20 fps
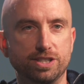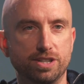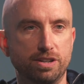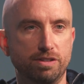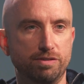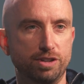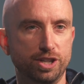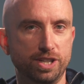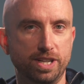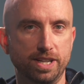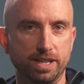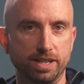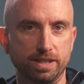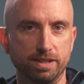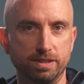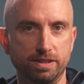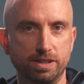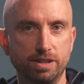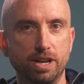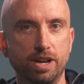kind of
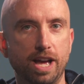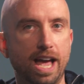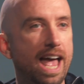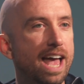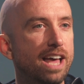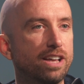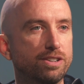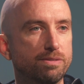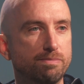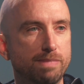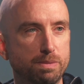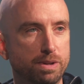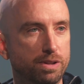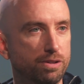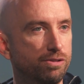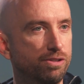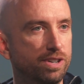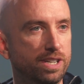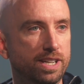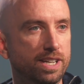looking ahead, maybe
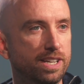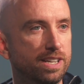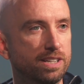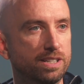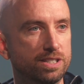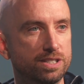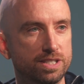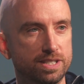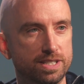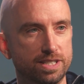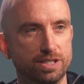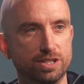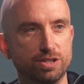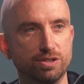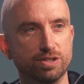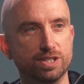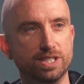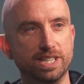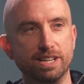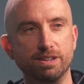3 years, and sort
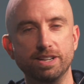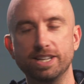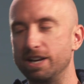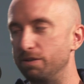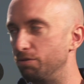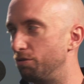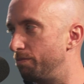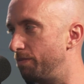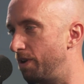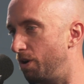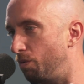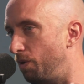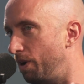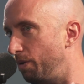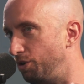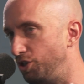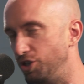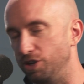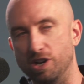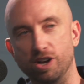of saying, okay, well, Mel, where
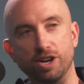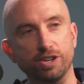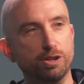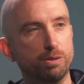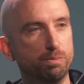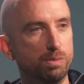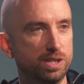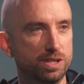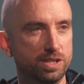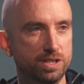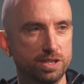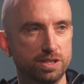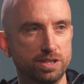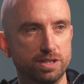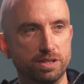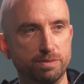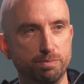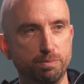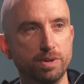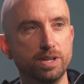would you like the business
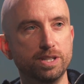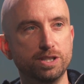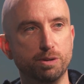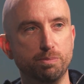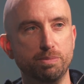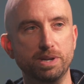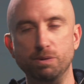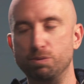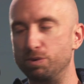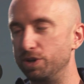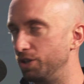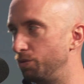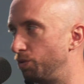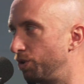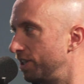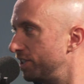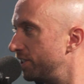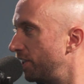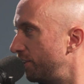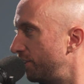to be? What do you
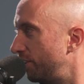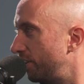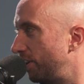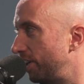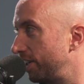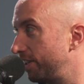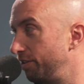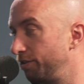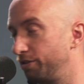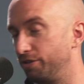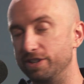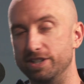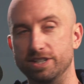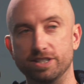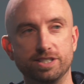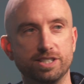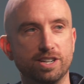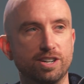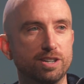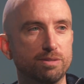want it to look like in 3
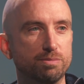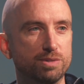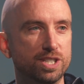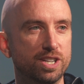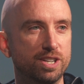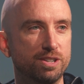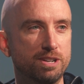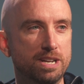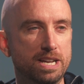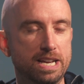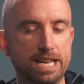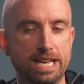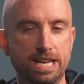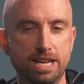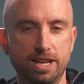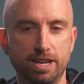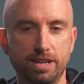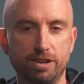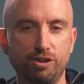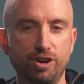years' time? So
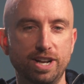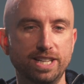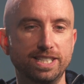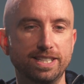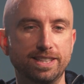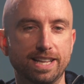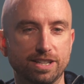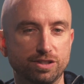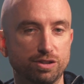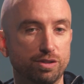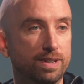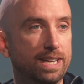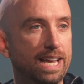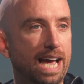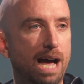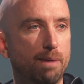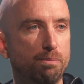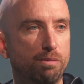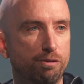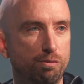creating that sort of
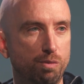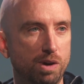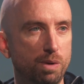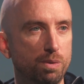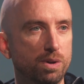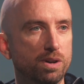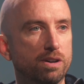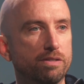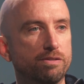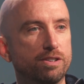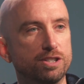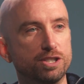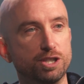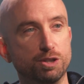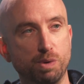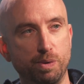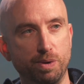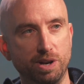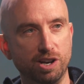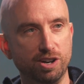gap of where we are versus
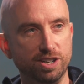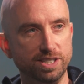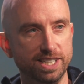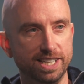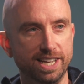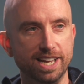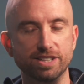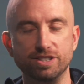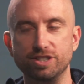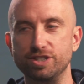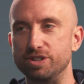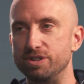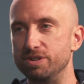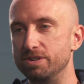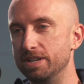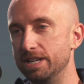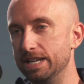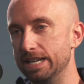where we'd like to get to.